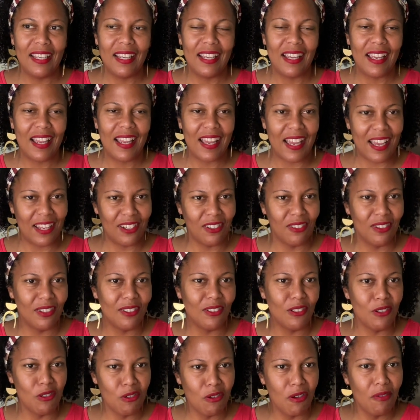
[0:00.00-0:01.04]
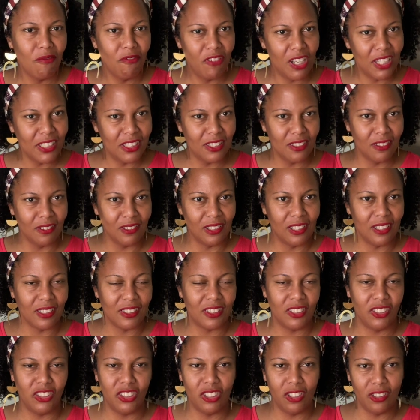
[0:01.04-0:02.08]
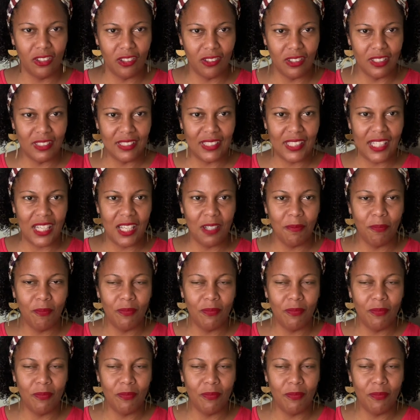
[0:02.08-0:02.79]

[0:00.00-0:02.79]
had on new confessional looks. Did y'all notice that?